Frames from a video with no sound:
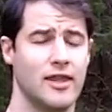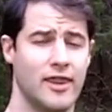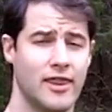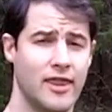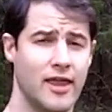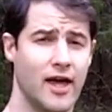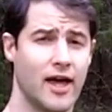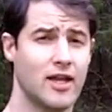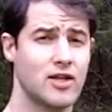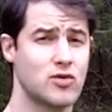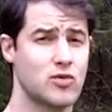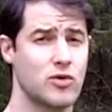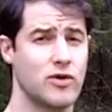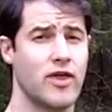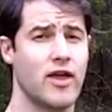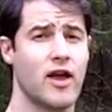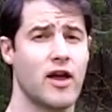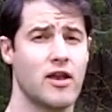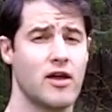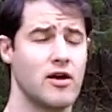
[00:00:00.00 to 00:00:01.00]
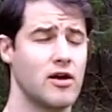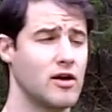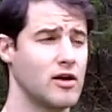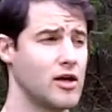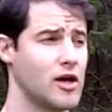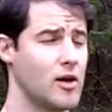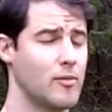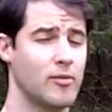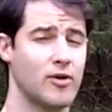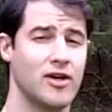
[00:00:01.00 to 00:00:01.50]
that is where they got hung
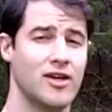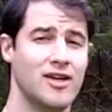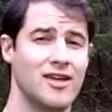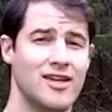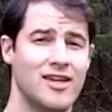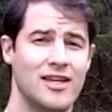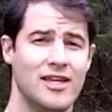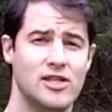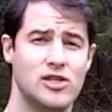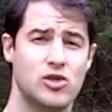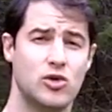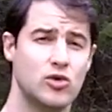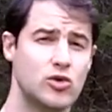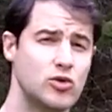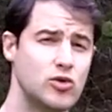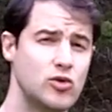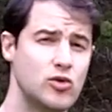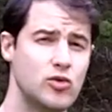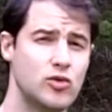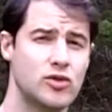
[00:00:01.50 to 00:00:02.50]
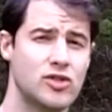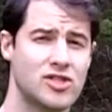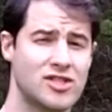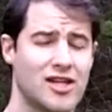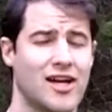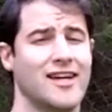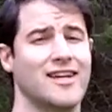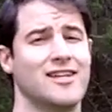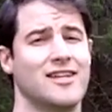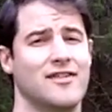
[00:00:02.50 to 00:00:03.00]
up, is you lose
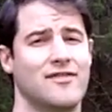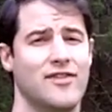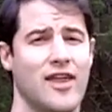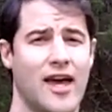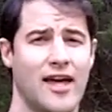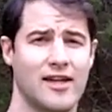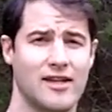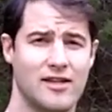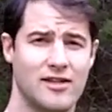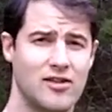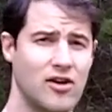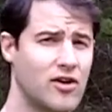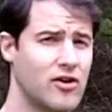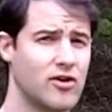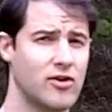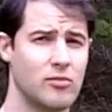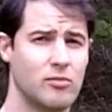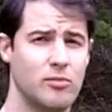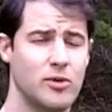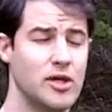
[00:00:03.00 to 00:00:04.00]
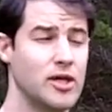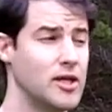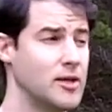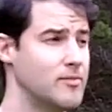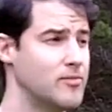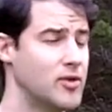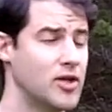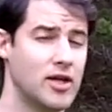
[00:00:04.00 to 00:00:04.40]
sight of that darn bee.